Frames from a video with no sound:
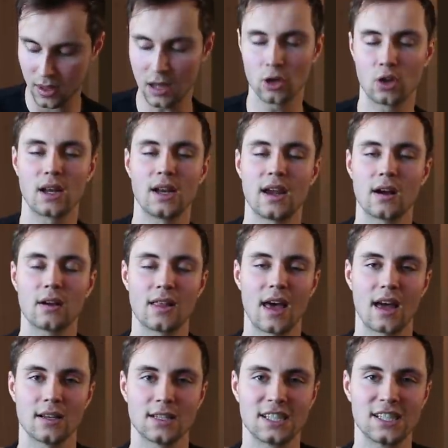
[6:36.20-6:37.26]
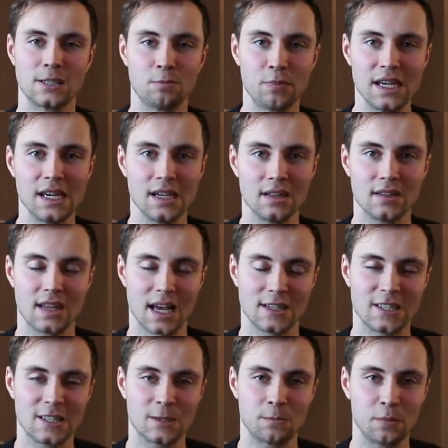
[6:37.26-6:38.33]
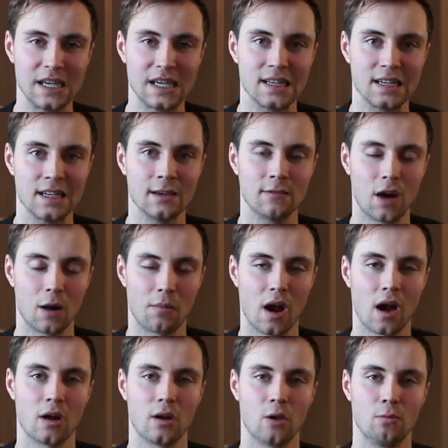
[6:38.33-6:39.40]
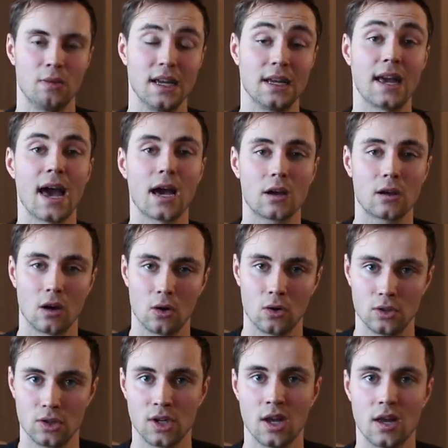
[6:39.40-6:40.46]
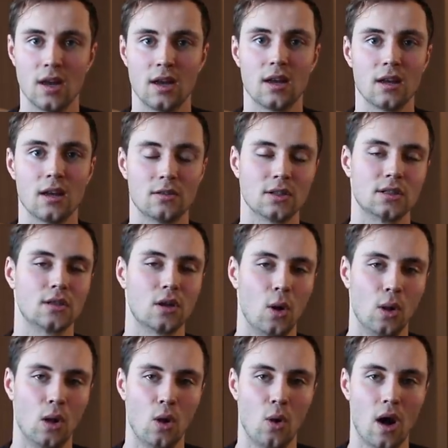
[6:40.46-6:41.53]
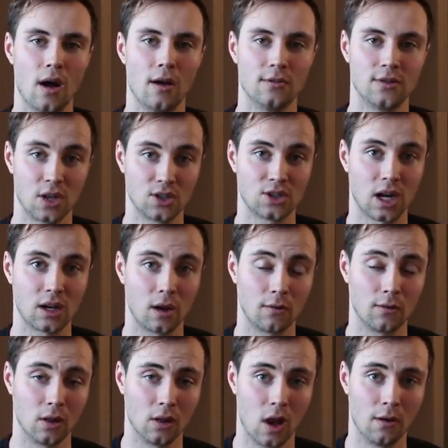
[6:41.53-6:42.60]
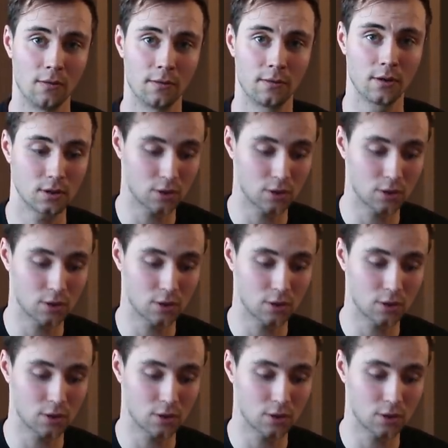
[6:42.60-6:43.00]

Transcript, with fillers: And you can hear that speed, that speedy vibrato being echoed in the solo of Sunshine of Your Love